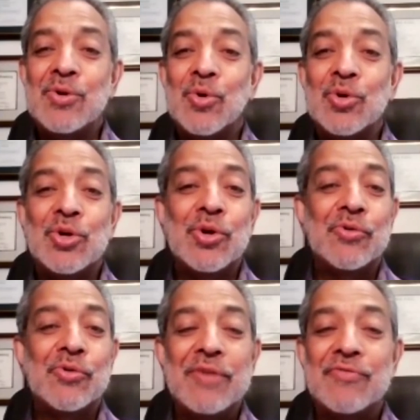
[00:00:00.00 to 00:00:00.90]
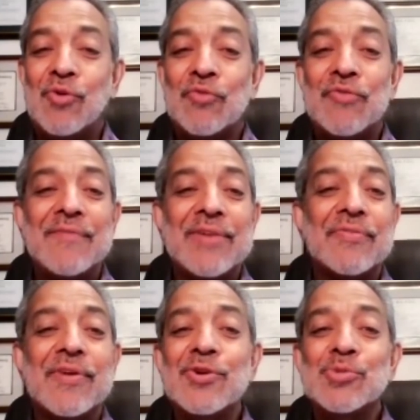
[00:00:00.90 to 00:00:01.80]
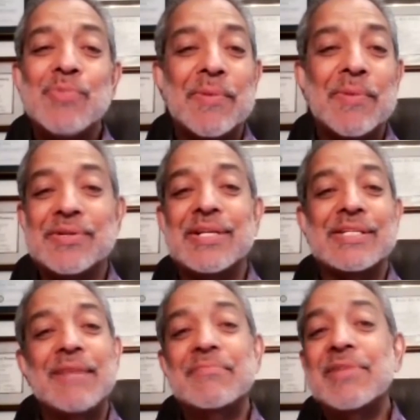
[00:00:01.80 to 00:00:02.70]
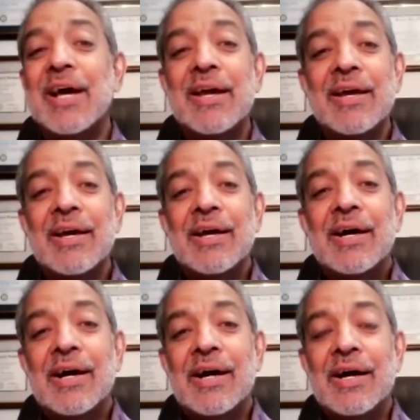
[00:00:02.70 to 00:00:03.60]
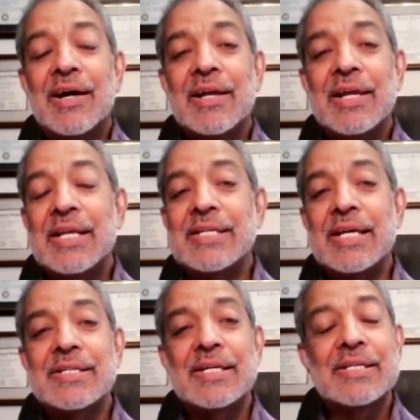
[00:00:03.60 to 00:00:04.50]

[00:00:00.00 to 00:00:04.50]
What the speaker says: been known to read 4 or 5 different newspapers on the same day. Yeah. It just